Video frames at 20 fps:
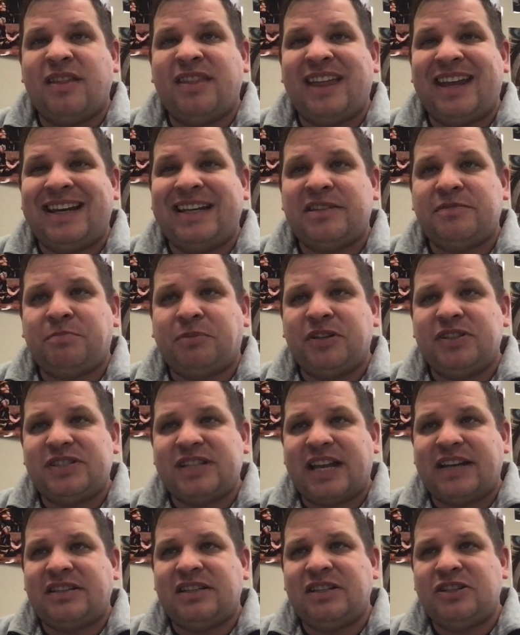that is
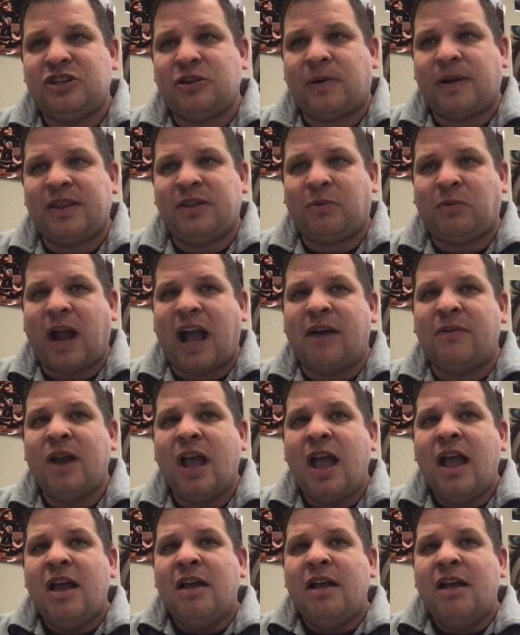presented during the round